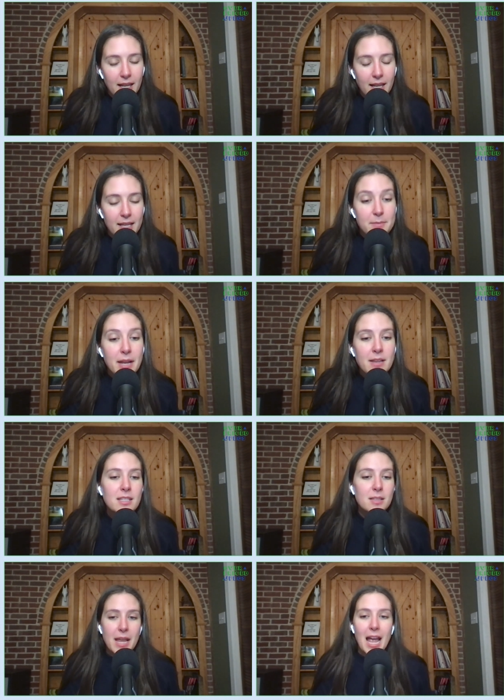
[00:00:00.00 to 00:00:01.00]
it
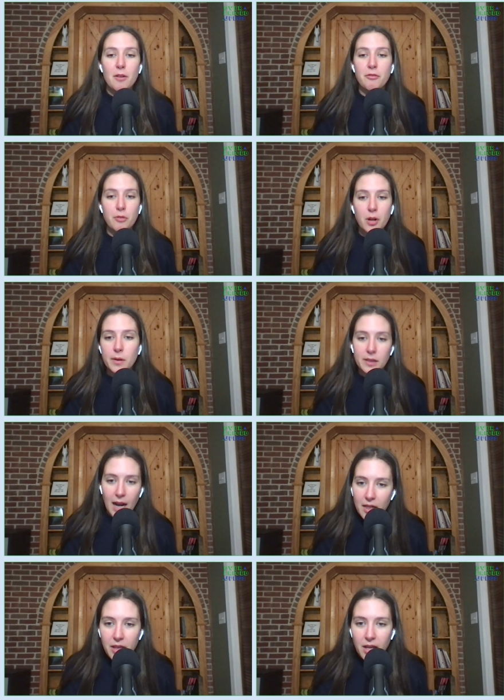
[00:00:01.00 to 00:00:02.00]
amazes me how frequently
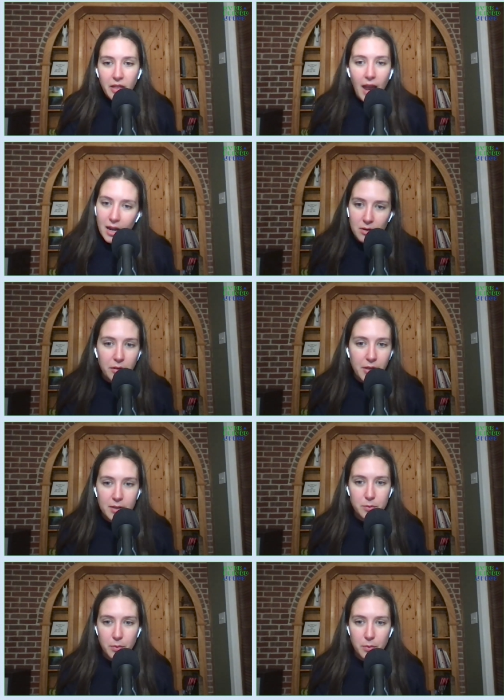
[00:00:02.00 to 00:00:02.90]
I think they handle things